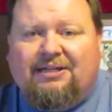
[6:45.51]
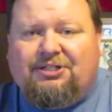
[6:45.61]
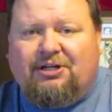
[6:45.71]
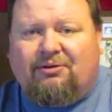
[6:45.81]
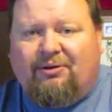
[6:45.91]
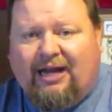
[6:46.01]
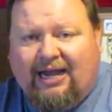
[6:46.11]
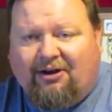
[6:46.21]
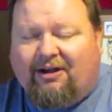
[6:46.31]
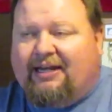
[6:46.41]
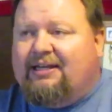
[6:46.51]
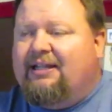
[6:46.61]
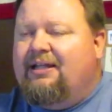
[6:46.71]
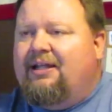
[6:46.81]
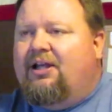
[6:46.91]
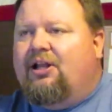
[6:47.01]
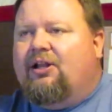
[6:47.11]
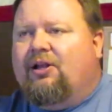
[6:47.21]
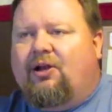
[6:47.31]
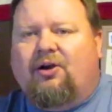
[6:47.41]
General Herring
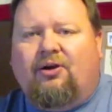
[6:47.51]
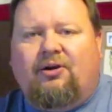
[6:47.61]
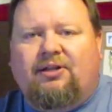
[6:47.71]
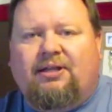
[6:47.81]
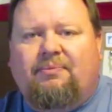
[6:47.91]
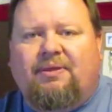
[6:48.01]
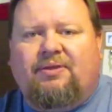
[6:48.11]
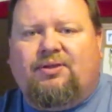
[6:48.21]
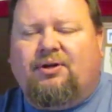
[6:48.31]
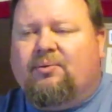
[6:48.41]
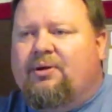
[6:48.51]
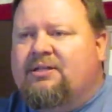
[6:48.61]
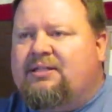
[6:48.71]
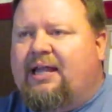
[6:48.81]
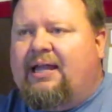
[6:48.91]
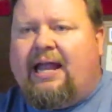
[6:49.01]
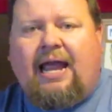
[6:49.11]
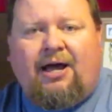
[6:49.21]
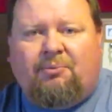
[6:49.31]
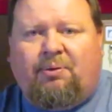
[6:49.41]
learned that there was an
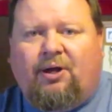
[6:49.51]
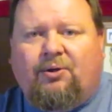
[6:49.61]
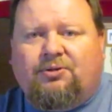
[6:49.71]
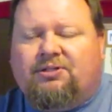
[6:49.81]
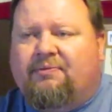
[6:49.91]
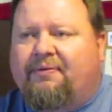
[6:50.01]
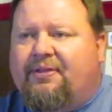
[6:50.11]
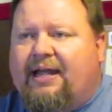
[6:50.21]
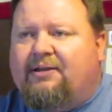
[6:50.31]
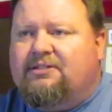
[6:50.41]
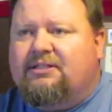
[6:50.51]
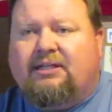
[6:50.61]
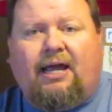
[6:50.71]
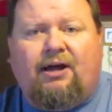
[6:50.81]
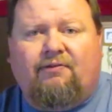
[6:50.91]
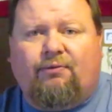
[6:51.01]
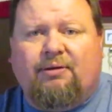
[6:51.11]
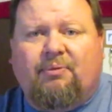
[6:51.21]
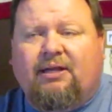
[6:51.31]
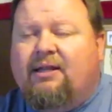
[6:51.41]
outpost of 1,000
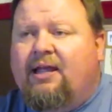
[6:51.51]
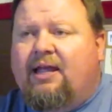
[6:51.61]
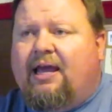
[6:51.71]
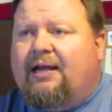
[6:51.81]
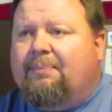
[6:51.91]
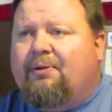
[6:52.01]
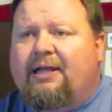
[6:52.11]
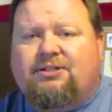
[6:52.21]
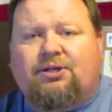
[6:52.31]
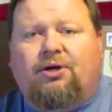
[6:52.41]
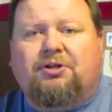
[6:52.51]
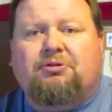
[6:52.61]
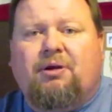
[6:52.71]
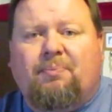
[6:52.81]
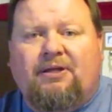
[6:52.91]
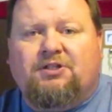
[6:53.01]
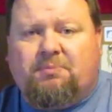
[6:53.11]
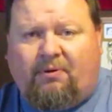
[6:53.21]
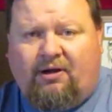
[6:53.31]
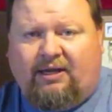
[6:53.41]
cavalrymen at a place called Dripping
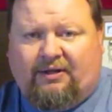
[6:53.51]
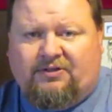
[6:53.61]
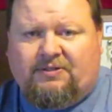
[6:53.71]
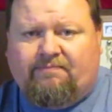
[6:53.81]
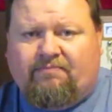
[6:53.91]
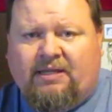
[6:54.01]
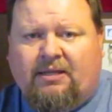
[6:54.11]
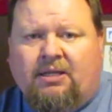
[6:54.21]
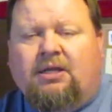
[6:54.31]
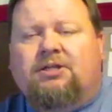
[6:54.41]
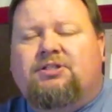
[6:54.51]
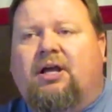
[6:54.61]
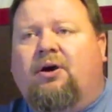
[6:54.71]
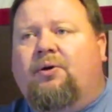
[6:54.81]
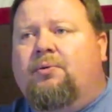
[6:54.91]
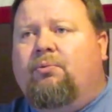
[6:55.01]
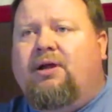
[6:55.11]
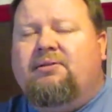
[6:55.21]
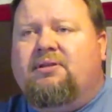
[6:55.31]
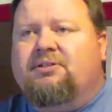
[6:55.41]
Springs. So,
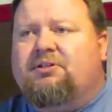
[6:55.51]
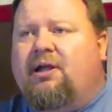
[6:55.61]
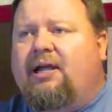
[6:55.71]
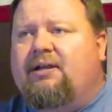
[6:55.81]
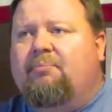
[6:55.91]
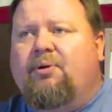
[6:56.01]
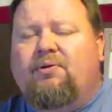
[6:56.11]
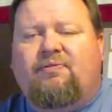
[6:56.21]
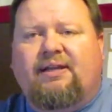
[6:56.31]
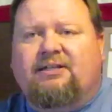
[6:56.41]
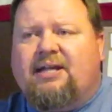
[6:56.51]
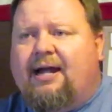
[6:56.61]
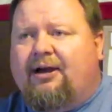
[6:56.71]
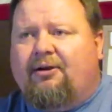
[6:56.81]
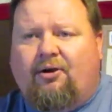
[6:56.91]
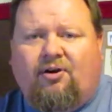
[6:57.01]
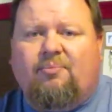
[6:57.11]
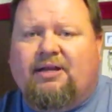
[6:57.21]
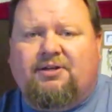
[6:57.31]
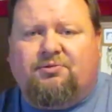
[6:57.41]
rather than trying to move the entire
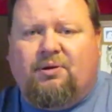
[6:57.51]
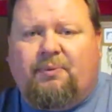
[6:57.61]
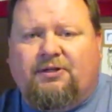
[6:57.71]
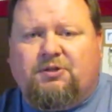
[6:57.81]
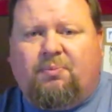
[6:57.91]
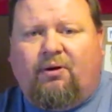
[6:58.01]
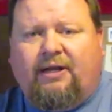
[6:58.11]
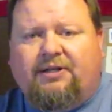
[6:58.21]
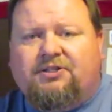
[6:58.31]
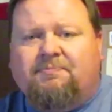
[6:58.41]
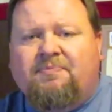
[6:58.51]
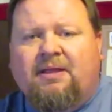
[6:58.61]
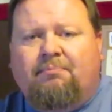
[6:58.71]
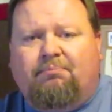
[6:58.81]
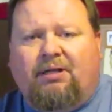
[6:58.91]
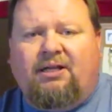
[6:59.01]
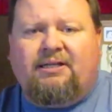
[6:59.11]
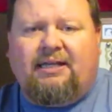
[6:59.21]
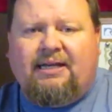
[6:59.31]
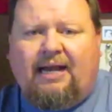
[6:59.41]
army to Dripping Springs,
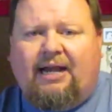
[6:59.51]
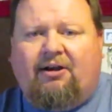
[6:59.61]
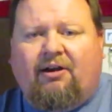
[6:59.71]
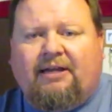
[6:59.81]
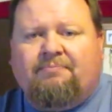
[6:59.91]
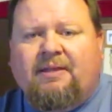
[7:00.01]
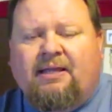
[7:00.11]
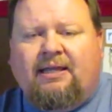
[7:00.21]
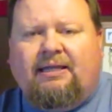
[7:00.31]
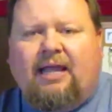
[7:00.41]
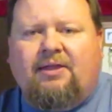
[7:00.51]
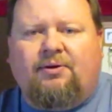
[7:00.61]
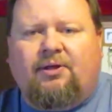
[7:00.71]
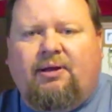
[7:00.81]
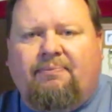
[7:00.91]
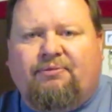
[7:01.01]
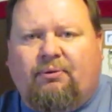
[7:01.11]
Blunt and Herring gathered up